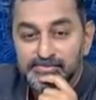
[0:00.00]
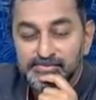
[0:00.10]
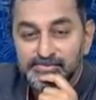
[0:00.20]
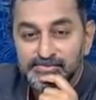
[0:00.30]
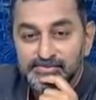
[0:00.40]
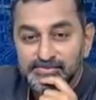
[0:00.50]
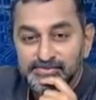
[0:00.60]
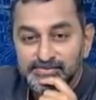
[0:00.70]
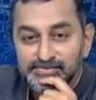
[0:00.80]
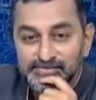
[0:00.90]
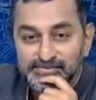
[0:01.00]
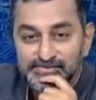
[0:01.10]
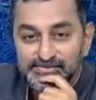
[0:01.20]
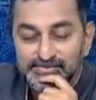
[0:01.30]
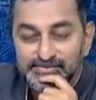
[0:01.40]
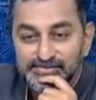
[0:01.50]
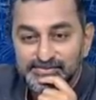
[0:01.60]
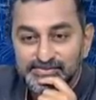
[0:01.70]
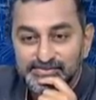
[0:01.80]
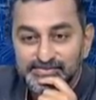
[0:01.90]

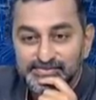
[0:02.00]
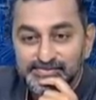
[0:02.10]
(silent)